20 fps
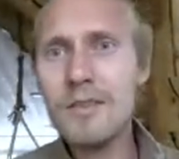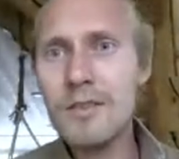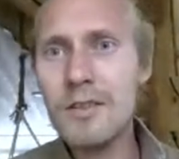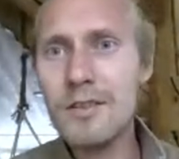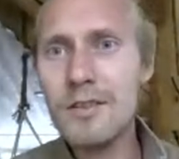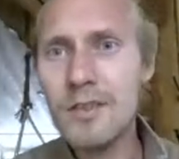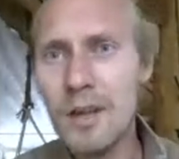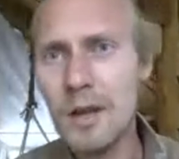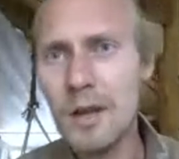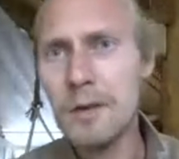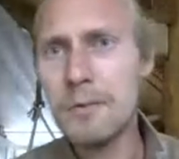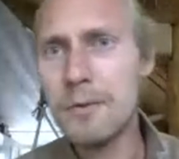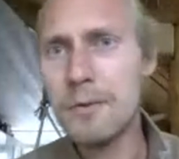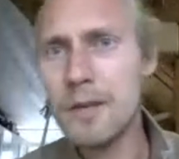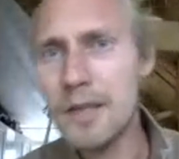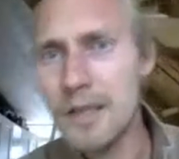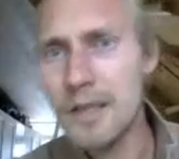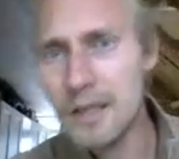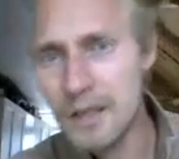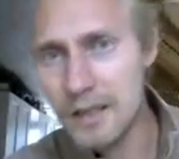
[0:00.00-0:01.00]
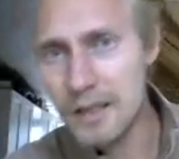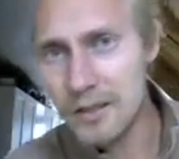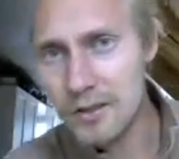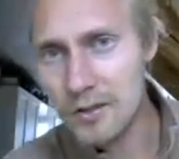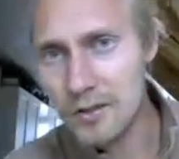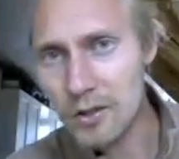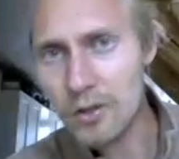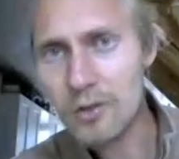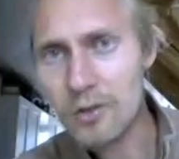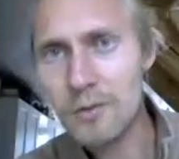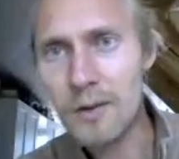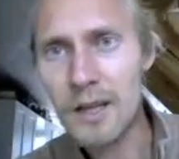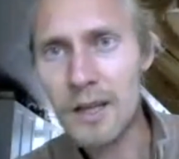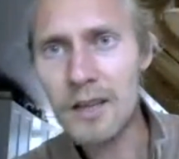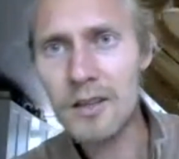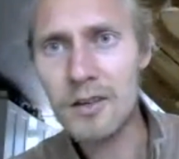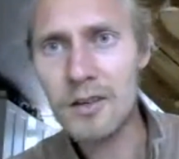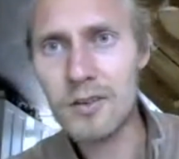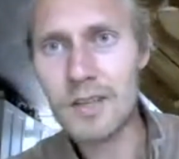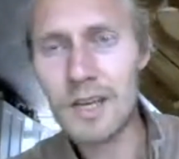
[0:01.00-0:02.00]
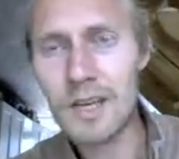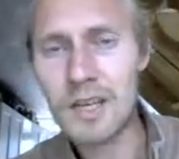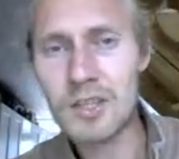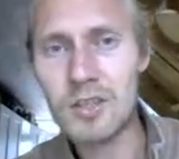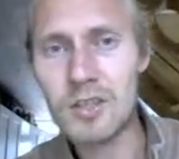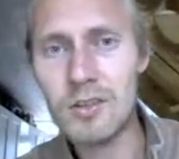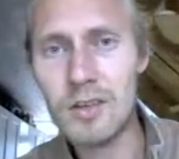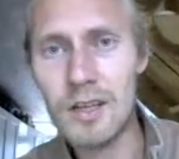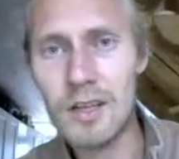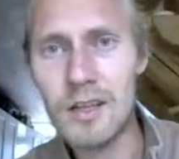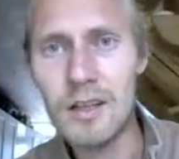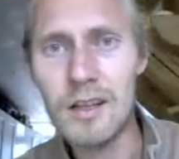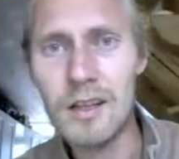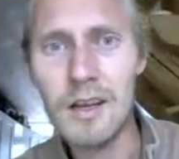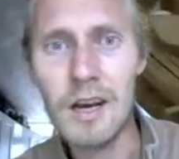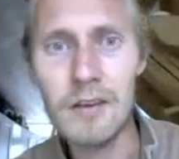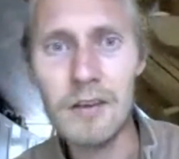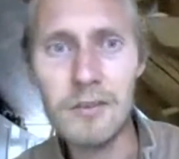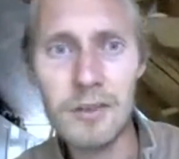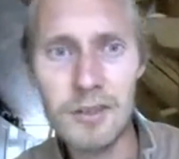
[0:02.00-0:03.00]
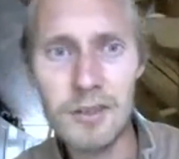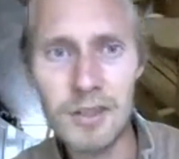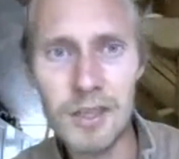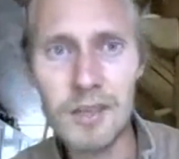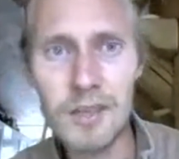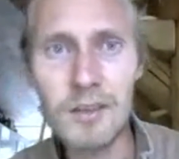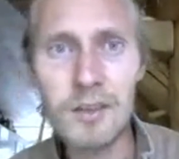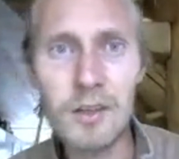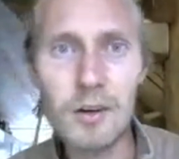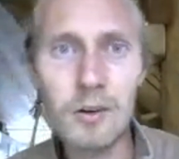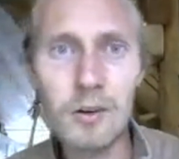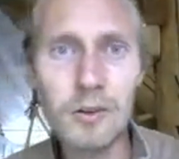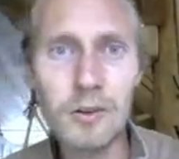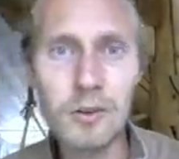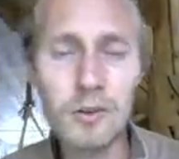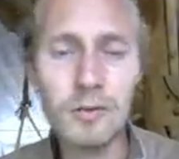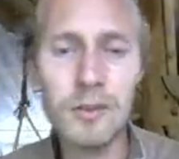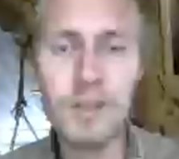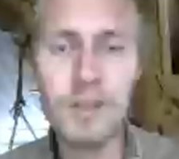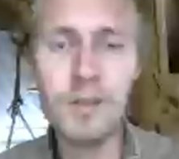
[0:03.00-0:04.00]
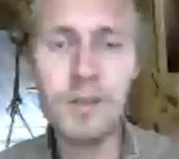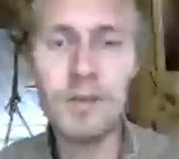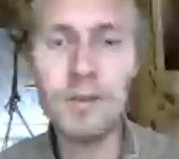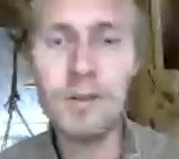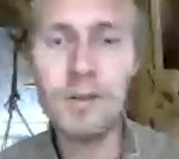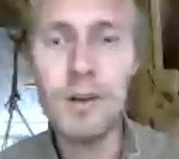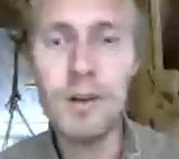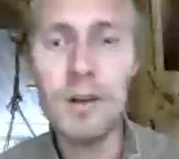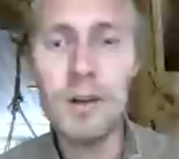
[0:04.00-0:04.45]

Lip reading: this really nice documentary, actually. I will share it also with you,